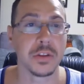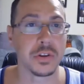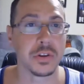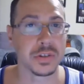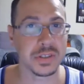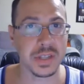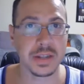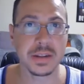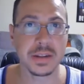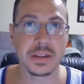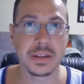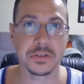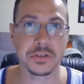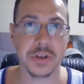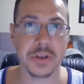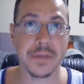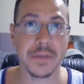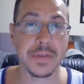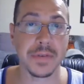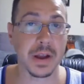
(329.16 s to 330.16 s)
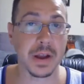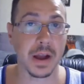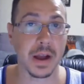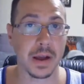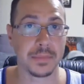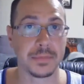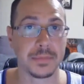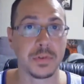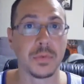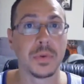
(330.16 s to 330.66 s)
You're sending the traffic,
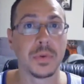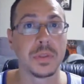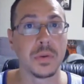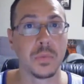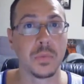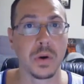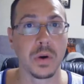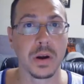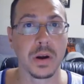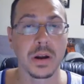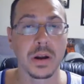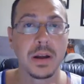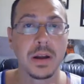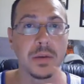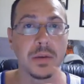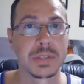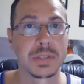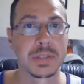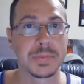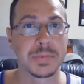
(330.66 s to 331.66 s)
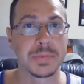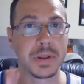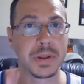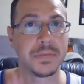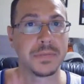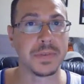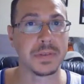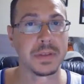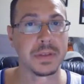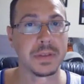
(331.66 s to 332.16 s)
I'm doing the work, we split
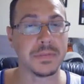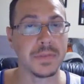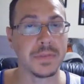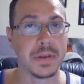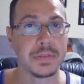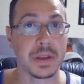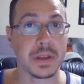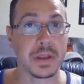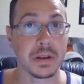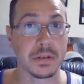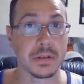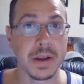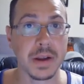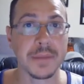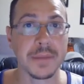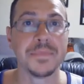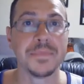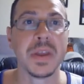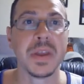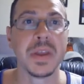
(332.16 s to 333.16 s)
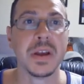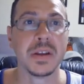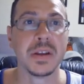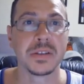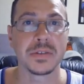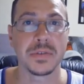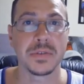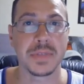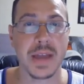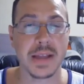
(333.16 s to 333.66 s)
it 50-50, right?
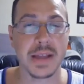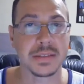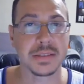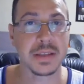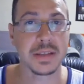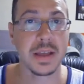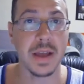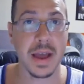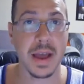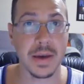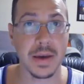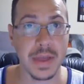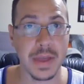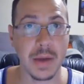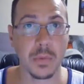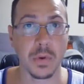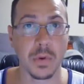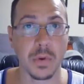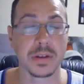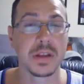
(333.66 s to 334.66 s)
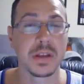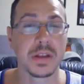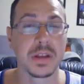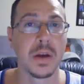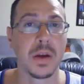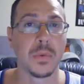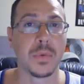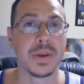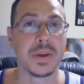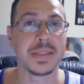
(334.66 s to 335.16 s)
So that's how that works.
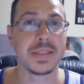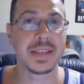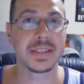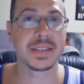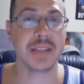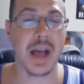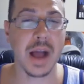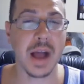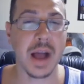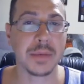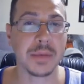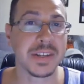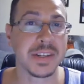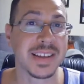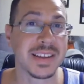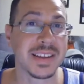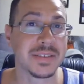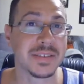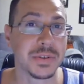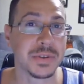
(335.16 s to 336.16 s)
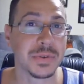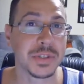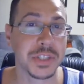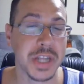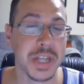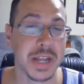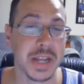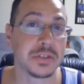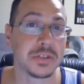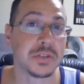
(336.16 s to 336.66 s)
With this option, it gives you a
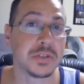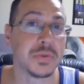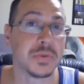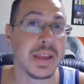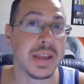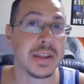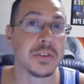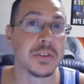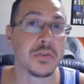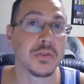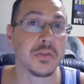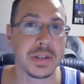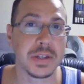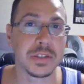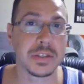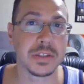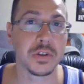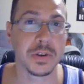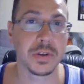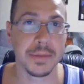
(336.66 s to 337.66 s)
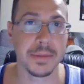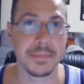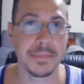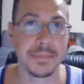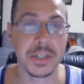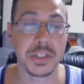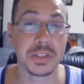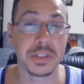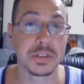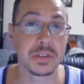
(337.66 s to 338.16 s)
chance to increase your
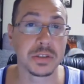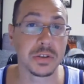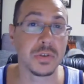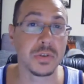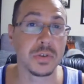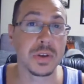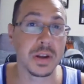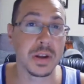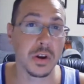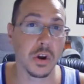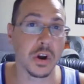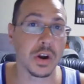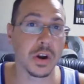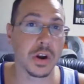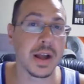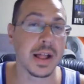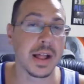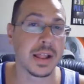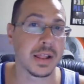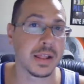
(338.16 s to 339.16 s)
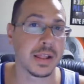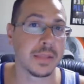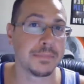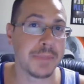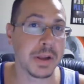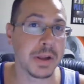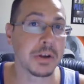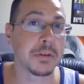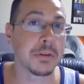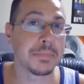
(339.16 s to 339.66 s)
commission so you can earn a
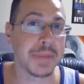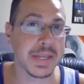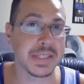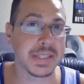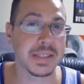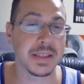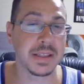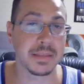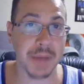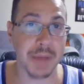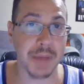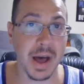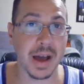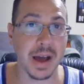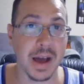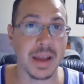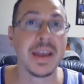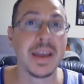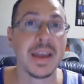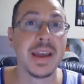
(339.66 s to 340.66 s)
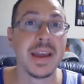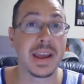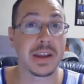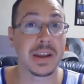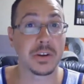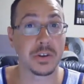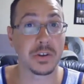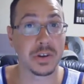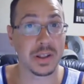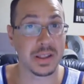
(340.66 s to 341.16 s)
bigger piece of the pie
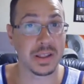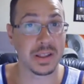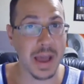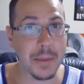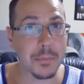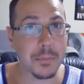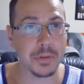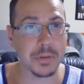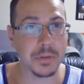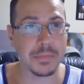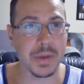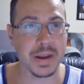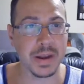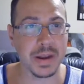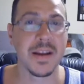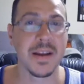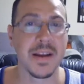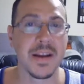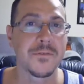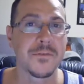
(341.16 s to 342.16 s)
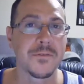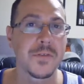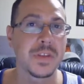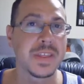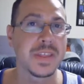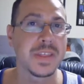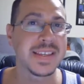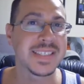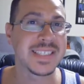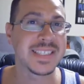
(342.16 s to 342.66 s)
and earn a lot more money for
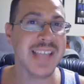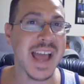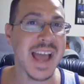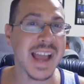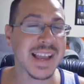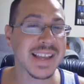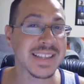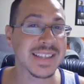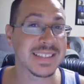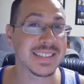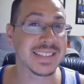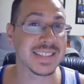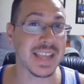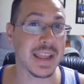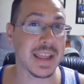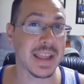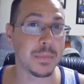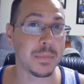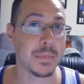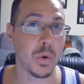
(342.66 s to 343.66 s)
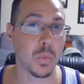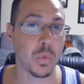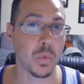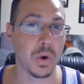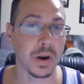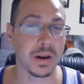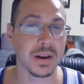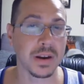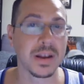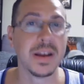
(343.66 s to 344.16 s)
the exact same
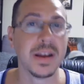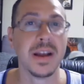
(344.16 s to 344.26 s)
work.